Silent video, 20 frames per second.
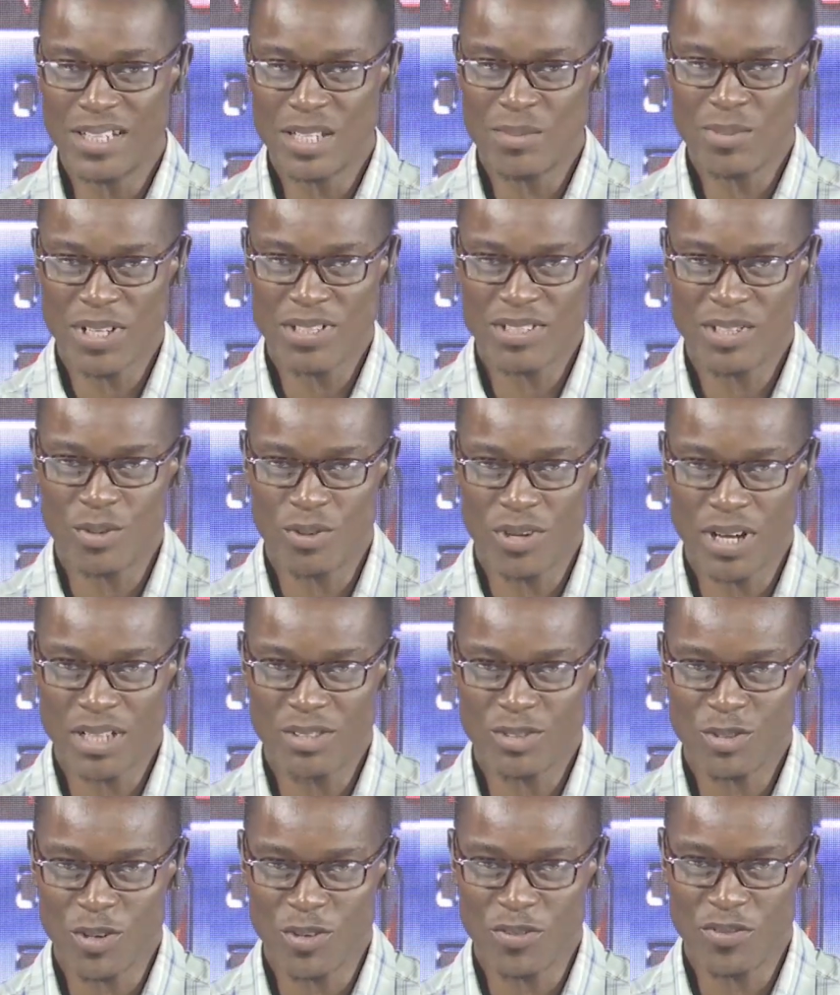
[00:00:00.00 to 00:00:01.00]
this particular
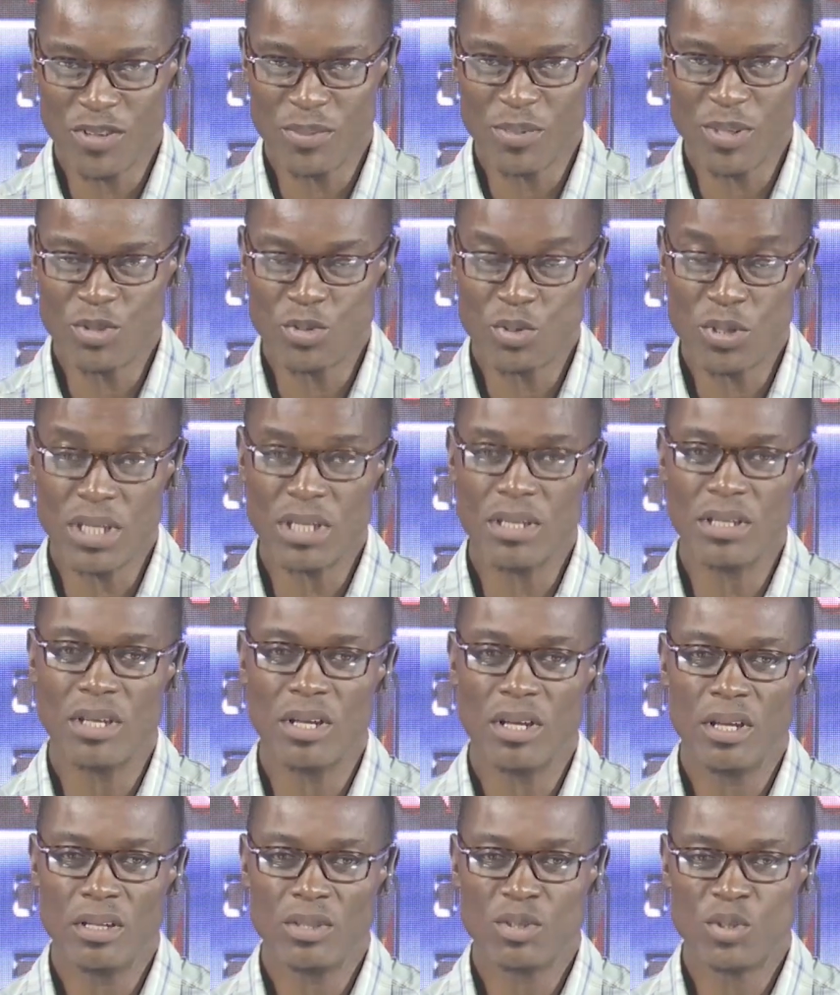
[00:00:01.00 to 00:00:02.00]
trophy between
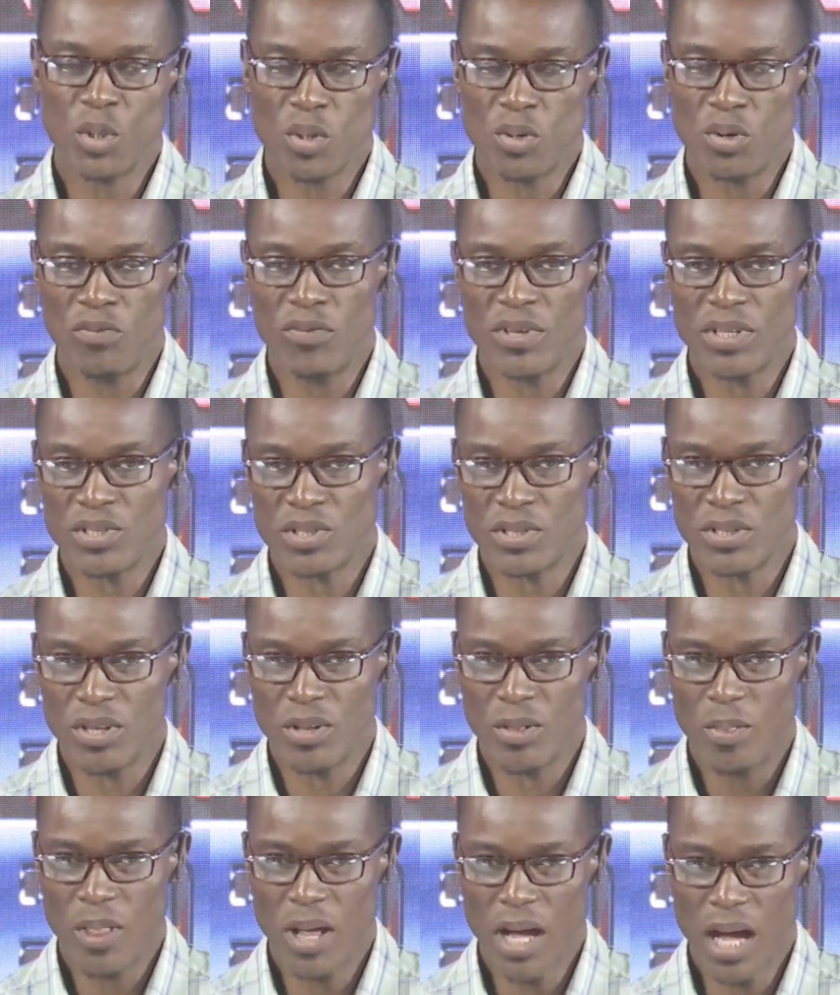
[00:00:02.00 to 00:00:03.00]
Djokovic
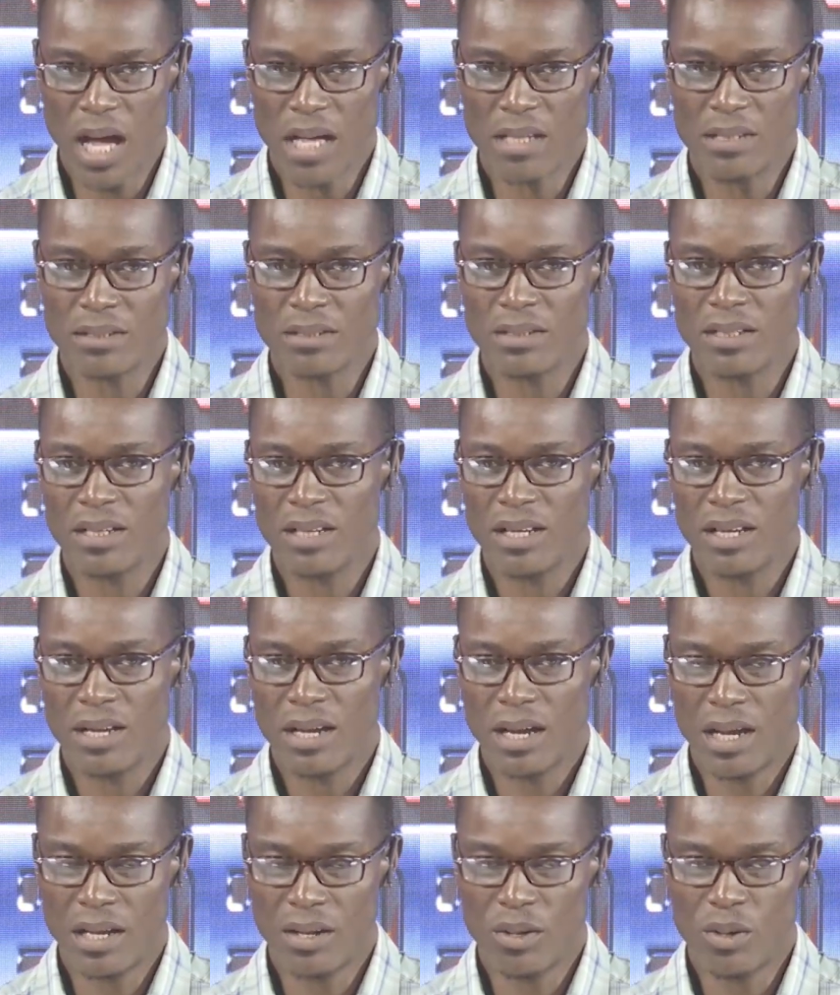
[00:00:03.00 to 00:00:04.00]
and
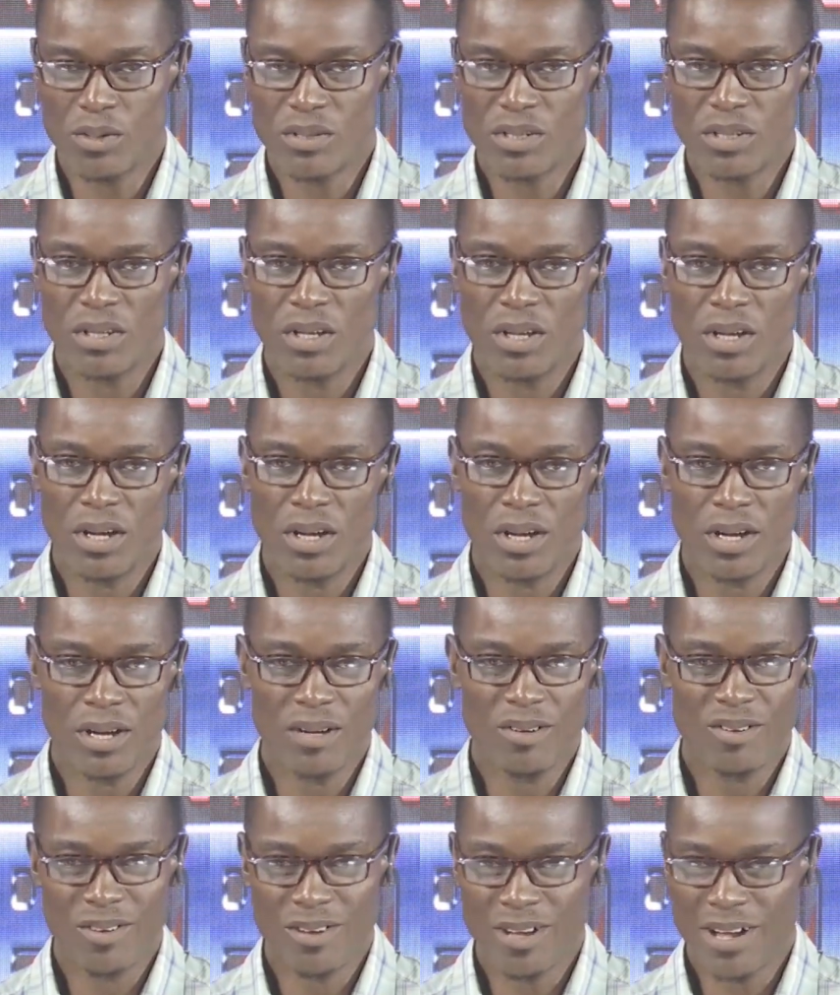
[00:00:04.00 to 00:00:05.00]
Carlos
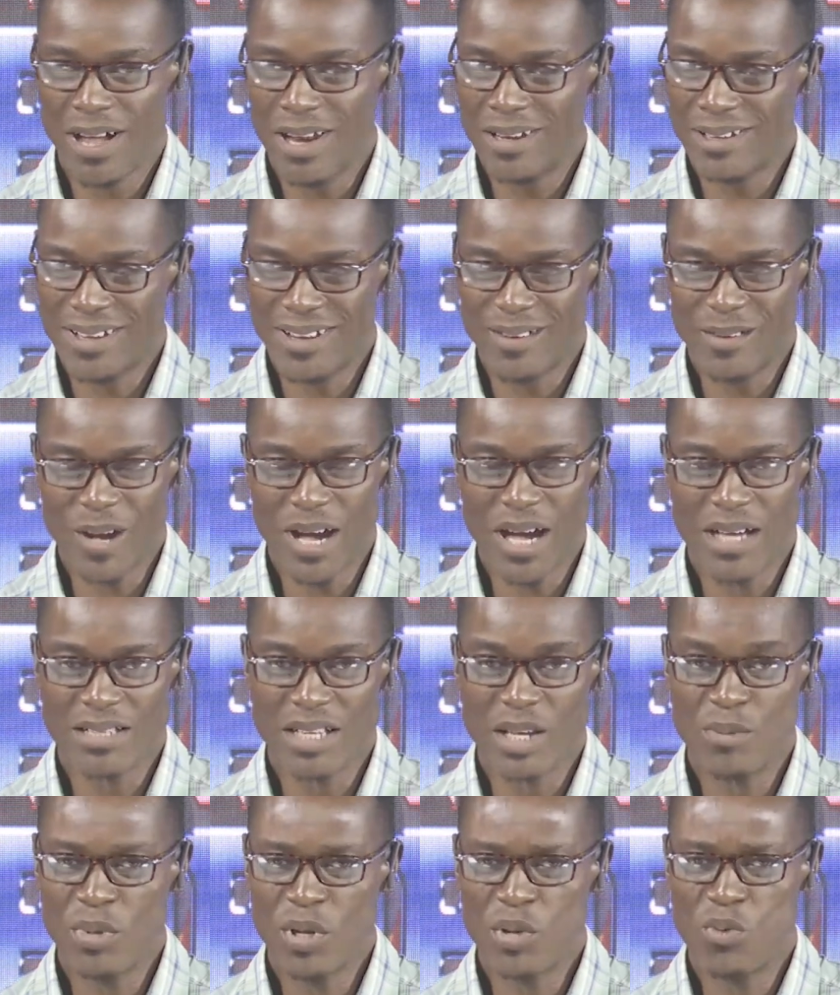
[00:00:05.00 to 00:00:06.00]
uh, Alcaraz.
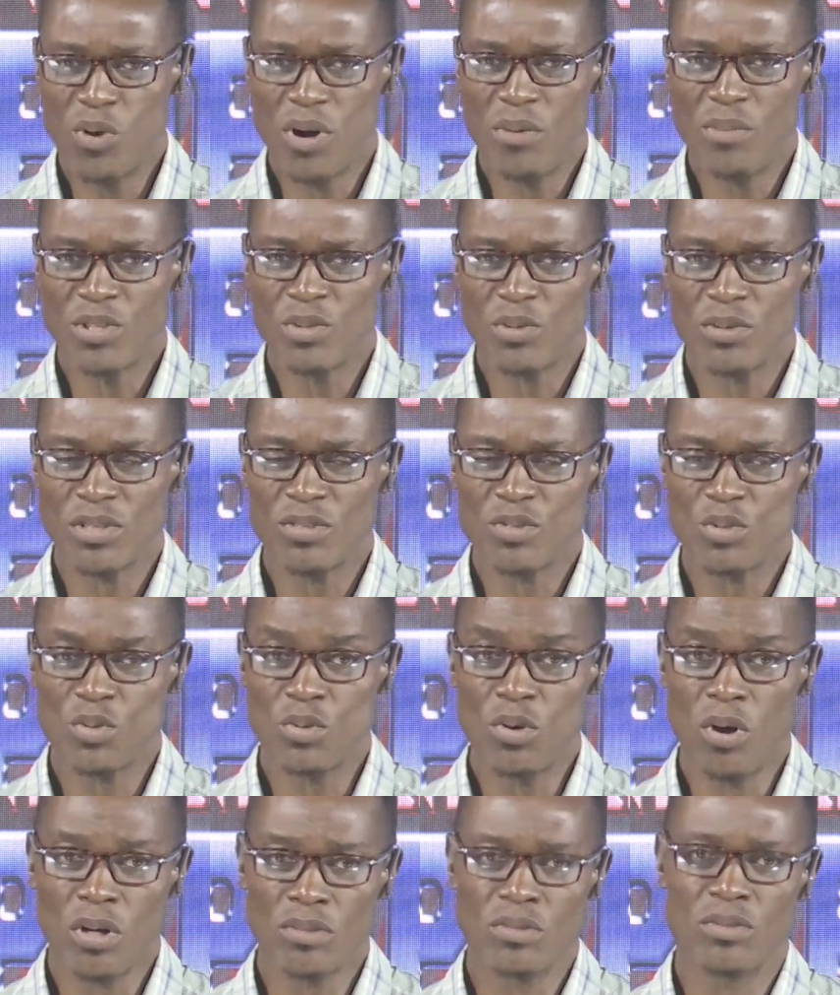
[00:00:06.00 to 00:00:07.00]
A big one between the
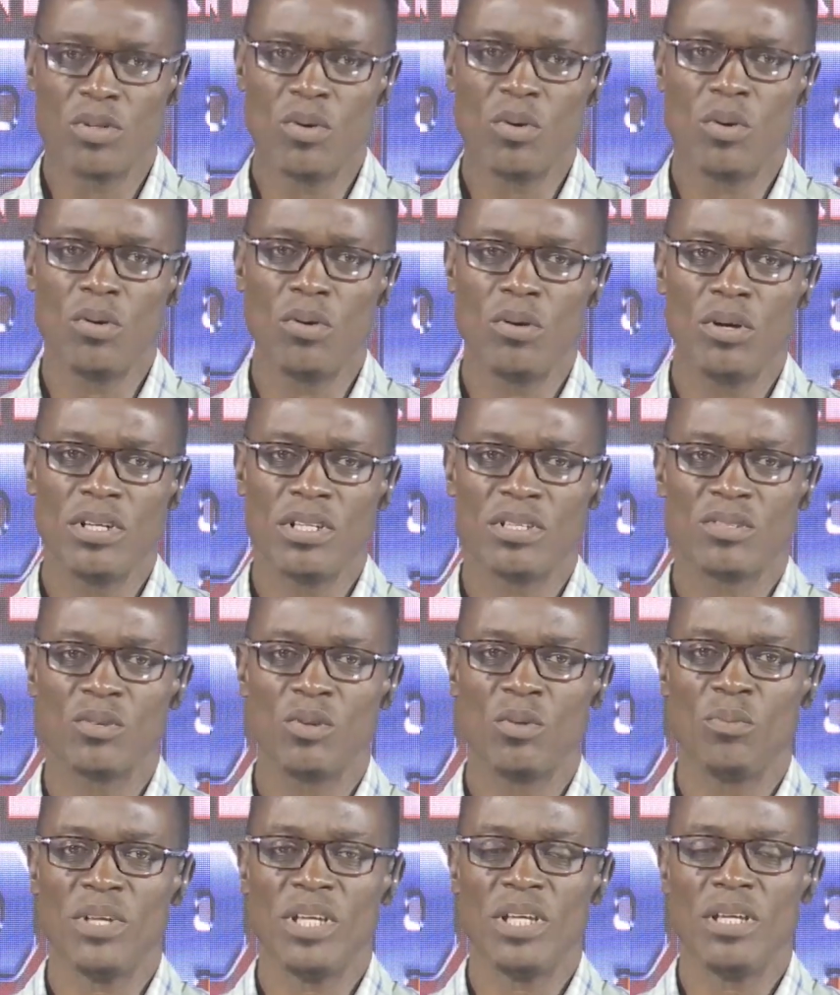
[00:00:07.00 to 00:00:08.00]
two, although it's
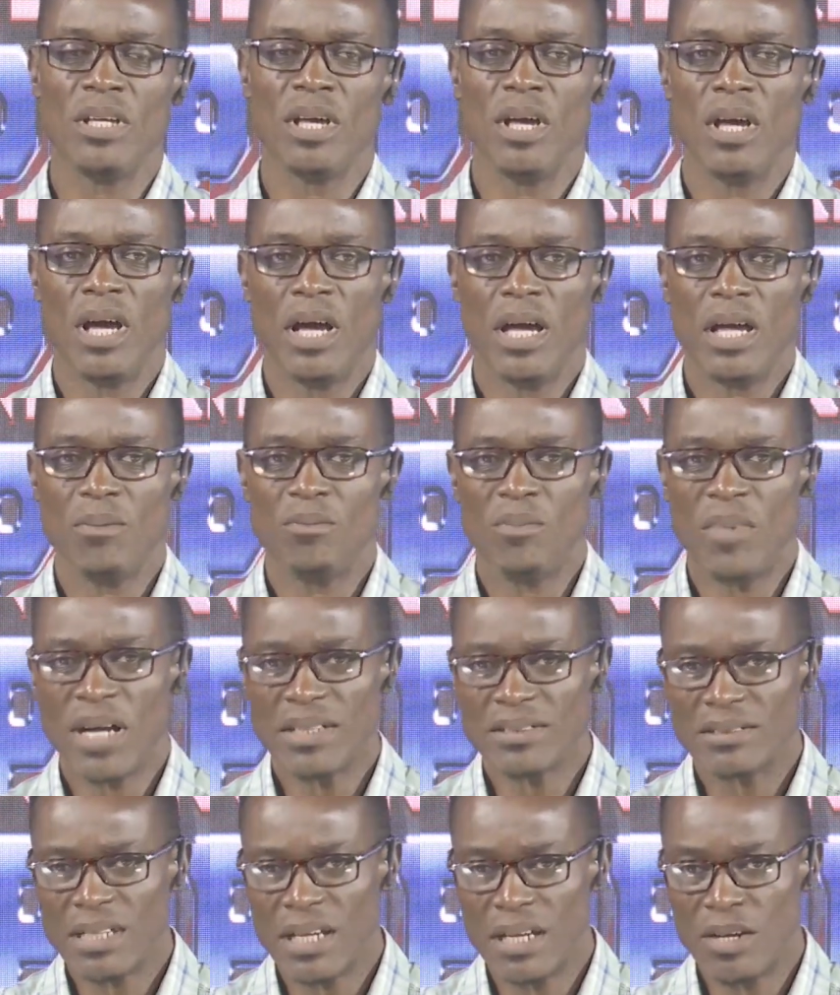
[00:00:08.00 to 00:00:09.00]
going to be a
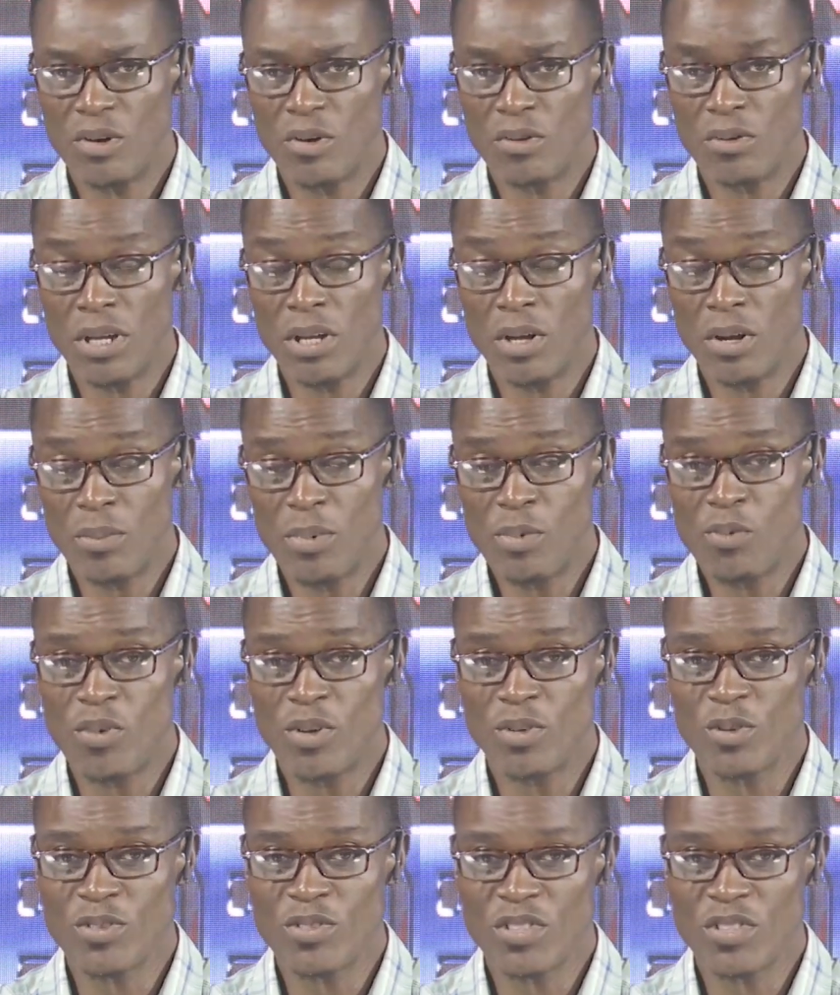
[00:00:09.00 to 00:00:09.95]
match that a lot of people want to